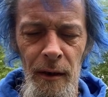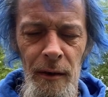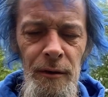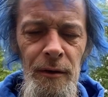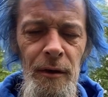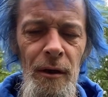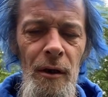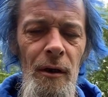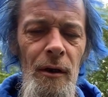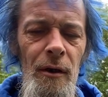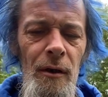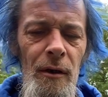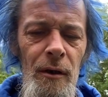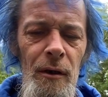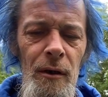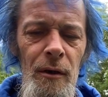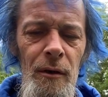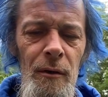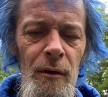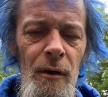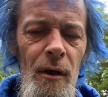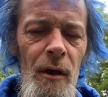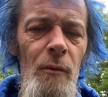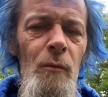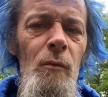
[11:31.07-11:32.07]
So,
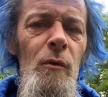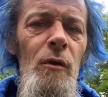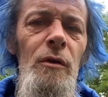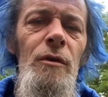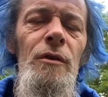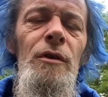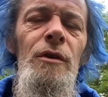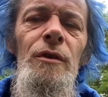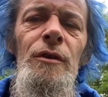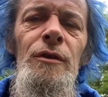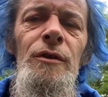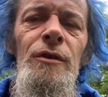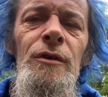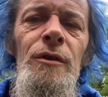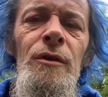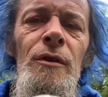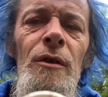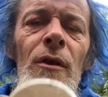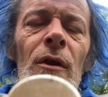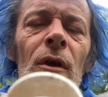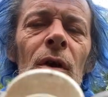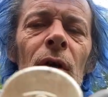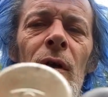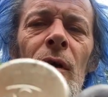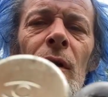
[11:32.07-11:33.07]
and what does
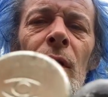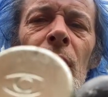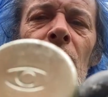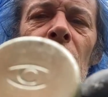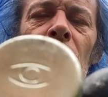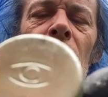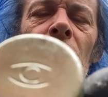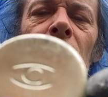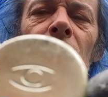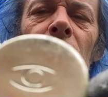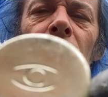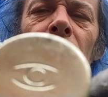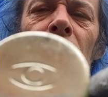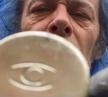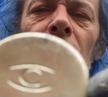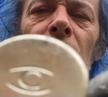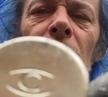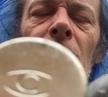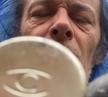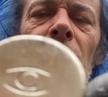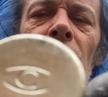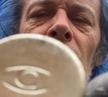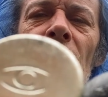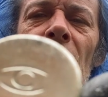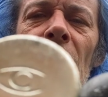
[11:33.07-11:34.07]

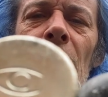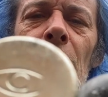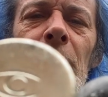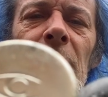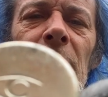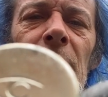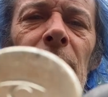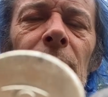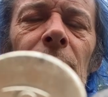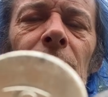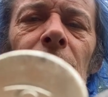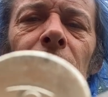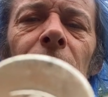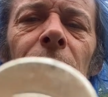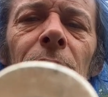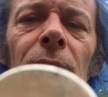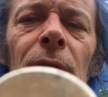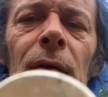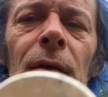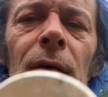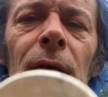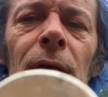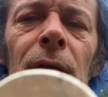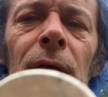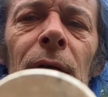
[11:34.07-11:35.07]
that mean?
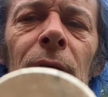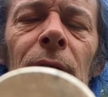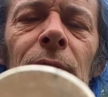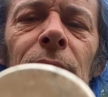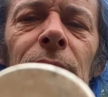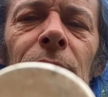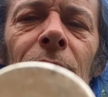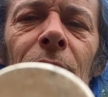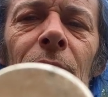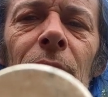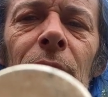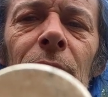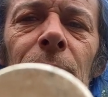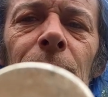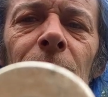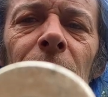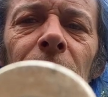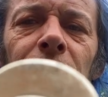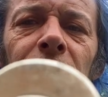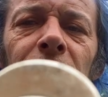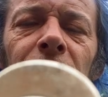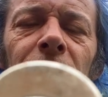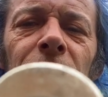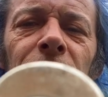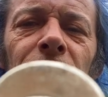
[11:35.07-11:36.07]
So
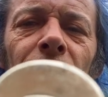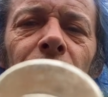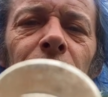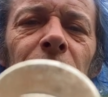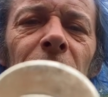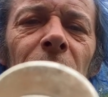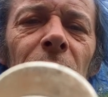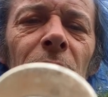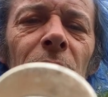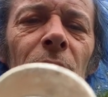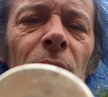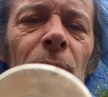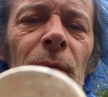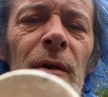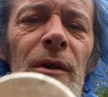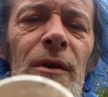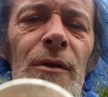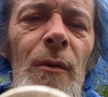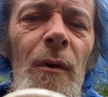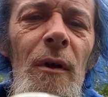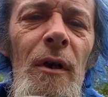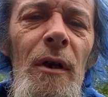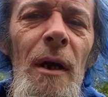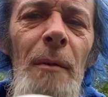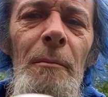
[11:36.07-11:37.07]
maybe you can tell me in the comments
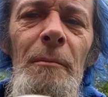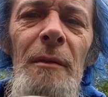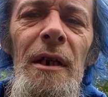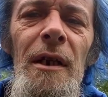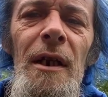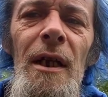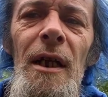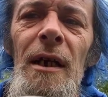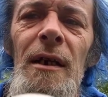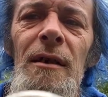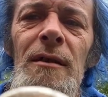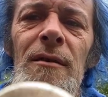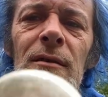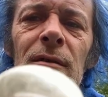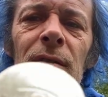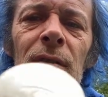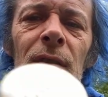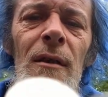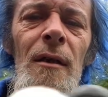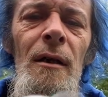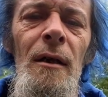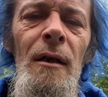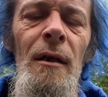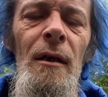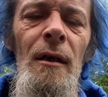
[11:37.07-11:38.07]
what company that is.
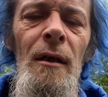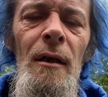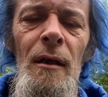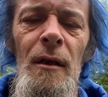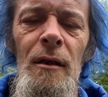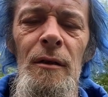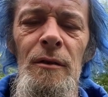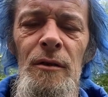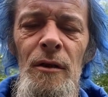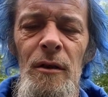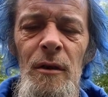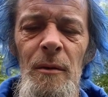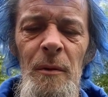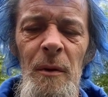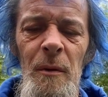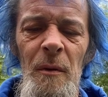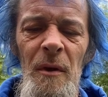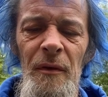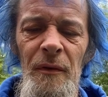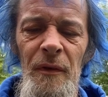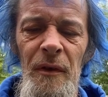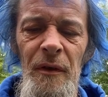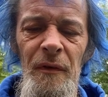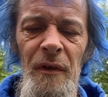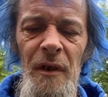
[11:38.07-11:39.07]
It's not going to be
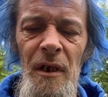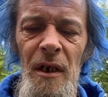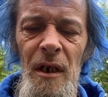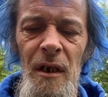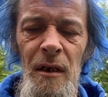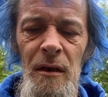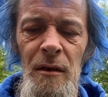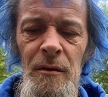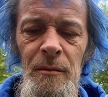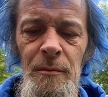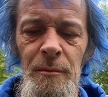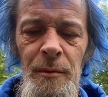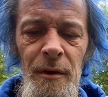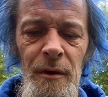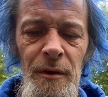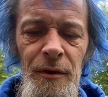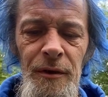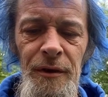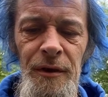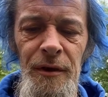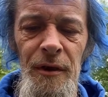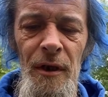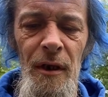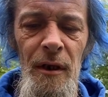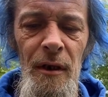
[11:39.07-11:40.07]
worth anything now,
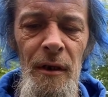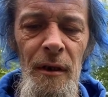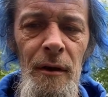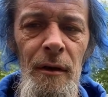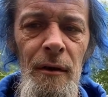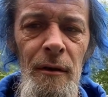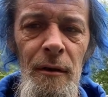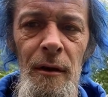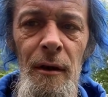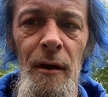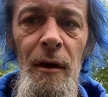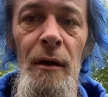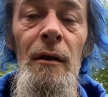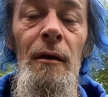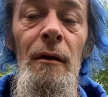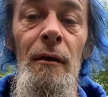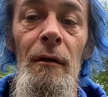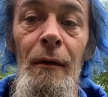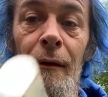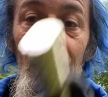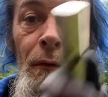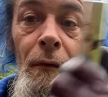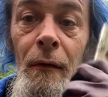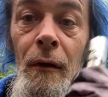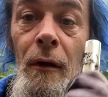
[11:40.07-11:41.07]
but uh, yeah,
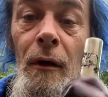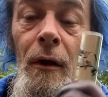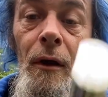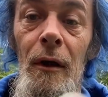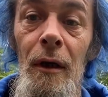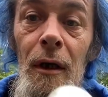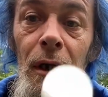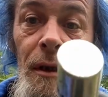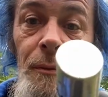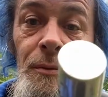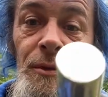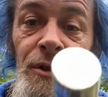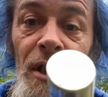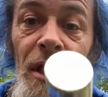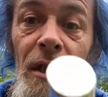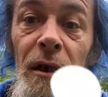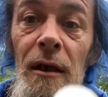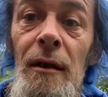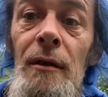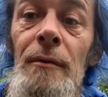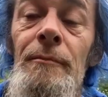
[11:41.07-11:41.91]
got a lipstick.